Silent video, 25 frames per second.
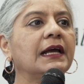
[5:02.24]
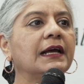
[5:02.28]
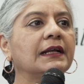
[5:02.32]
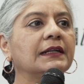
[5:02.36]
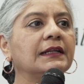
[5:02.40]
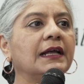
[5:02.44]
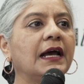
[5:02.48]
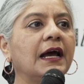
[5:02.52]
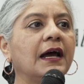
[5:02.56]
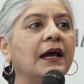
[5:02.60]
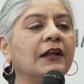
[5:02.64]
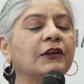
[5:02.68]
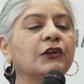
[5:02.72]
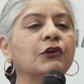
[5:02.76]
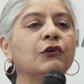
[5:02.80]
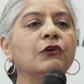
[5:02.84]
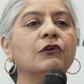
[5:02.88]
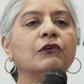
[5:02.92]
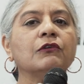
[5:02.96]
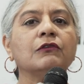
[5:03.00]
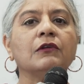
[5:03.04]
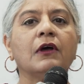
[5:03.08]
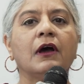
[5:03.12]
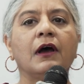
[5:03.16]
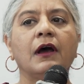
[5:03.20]
like that,
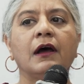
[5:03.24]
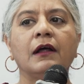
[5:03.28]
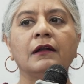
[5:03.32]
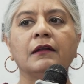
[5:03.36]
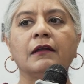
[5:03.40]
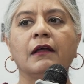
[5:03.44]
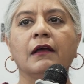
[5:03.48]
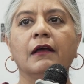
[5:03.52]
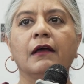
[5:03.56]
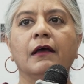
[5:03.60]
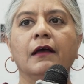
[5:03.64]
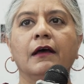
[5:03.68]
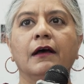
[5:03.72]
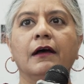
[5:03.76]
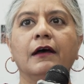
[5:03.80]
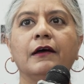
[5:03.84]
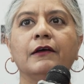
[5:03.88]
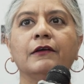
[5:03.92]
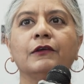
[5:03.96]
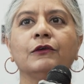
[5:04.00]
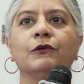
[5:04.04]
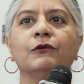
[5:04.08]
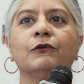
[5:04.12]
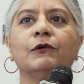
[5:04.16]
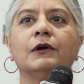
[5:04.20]
you're not,
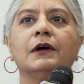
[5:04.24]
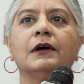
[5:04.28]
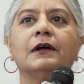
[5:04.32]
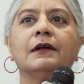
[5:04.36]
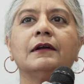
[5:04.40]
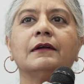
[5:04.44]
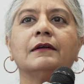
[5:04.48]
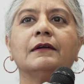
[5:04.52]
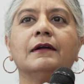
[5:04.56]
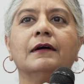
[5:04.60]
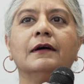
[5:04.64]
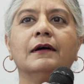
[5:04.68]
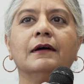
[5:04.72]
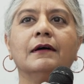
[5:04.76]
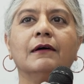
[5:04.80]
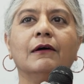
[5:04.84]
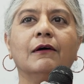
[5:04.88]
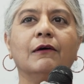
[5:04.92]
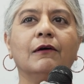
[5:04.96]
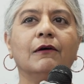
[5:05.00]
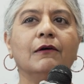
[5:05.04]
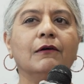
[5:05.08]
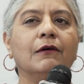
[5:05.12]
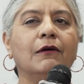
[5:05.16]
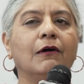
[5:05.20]
you are
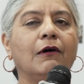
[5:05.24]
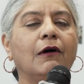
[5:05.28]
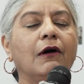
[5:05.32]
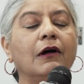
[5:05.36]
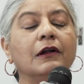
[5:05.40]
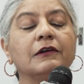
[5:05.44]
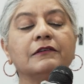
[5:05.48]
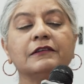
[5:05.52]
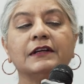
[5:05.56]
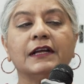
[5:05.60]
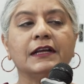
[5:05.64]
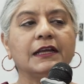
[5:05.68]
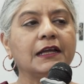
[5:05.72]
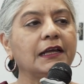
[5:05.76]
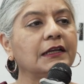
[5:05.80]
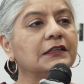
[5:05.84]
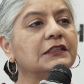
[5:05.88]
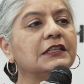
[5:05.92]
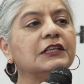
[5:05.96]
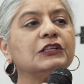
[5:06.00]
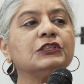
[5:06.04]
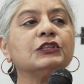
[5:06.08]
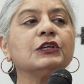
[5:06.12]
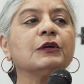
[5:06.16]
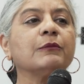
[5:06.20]

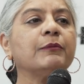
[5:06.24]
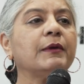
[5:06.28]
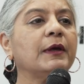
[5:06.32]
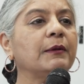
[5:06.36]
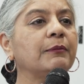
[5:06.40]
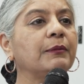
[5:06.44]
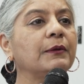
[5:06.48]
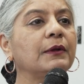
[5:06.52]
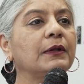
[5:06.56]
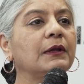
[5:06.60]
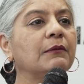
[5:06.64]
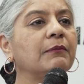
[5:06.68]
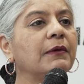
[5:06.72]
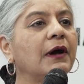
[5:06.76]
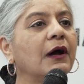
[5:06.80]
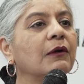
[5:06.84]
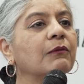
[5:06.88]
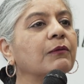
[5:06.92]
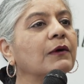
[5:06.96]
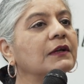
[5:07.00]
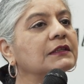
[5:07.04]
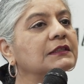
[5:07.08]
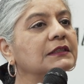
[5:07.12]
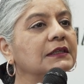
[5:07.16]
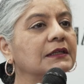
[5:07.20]
already teaching people
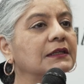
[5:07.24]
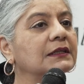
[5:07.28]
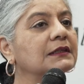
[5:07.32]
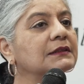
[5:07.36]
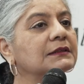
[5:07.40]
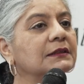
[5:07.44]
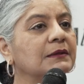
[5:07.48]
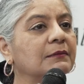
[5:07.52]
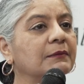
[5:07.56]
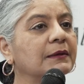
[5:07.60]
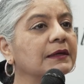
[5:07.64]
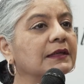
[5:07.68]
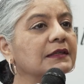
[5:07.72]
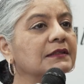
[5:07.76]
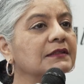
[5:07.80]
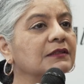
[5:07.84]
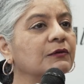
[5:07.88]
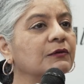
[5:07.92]
about what Sikhism